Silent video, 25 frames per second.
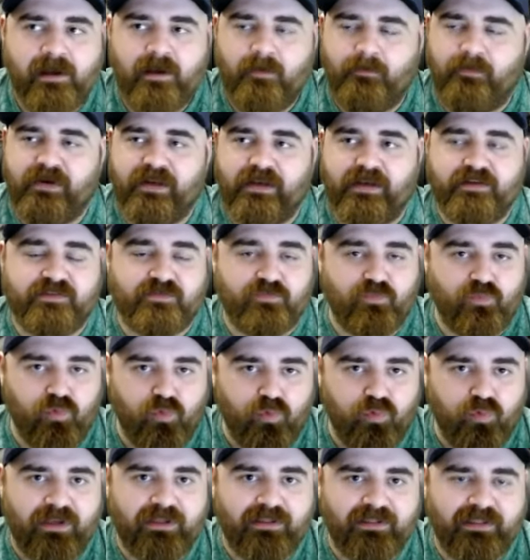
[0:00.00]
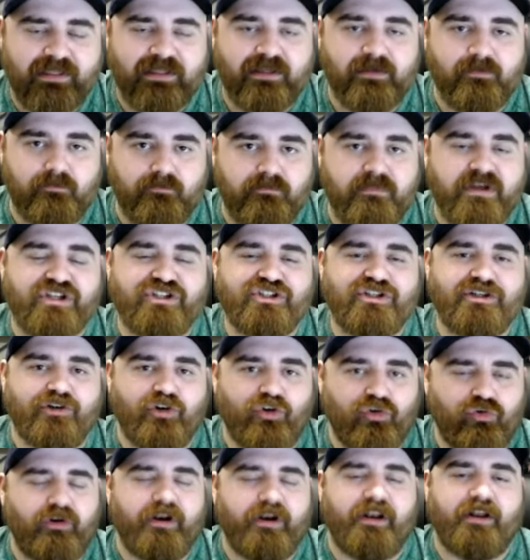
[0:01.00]
but it is really mission
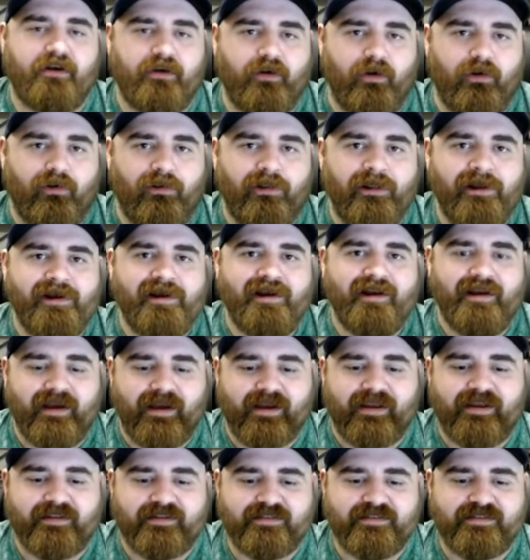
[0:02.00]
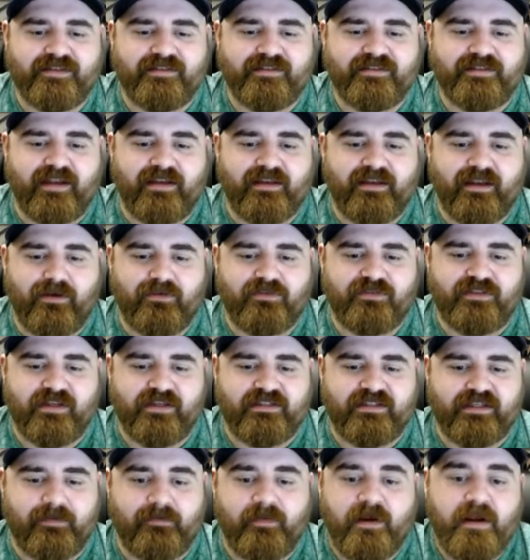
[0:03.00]
critical against this San Diego State
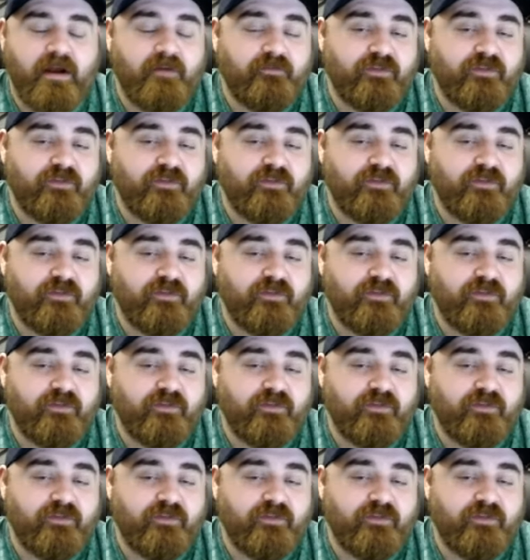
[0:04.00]
team.